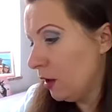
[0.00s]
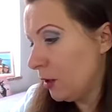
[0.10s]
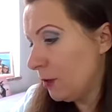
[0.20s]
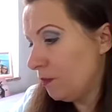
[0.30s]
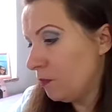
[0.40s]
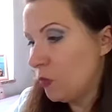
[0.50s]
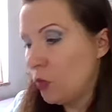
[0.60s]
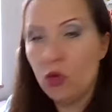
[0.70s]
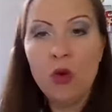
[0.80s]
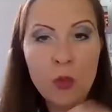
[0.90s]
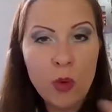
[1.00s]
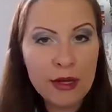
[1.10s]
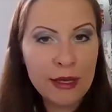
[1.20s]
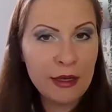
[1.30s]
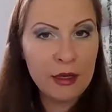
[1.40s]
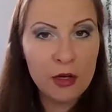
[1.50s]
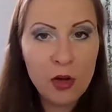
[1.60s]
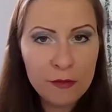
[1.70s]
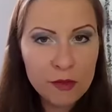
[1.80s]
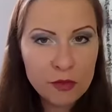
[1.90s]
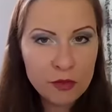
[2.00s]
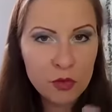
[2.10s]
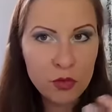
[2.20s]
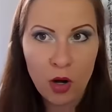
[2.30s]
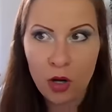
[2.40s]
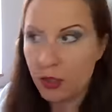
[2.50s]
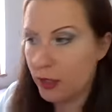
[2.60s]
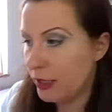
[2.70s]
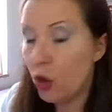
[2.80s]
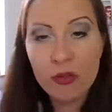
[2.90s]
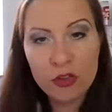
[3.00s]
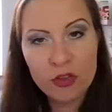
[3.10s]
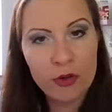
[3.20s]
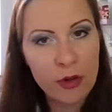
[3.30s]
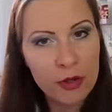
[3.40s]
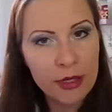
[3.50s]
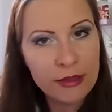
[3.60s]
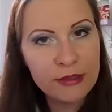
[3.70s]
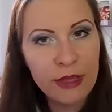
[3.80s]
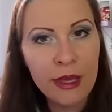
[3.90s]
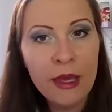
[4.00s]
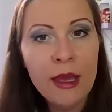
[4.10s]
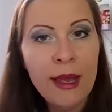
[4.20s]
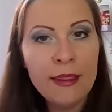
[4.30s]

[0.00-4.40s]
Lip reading: you're working in an office, you are an office clerk, let's say,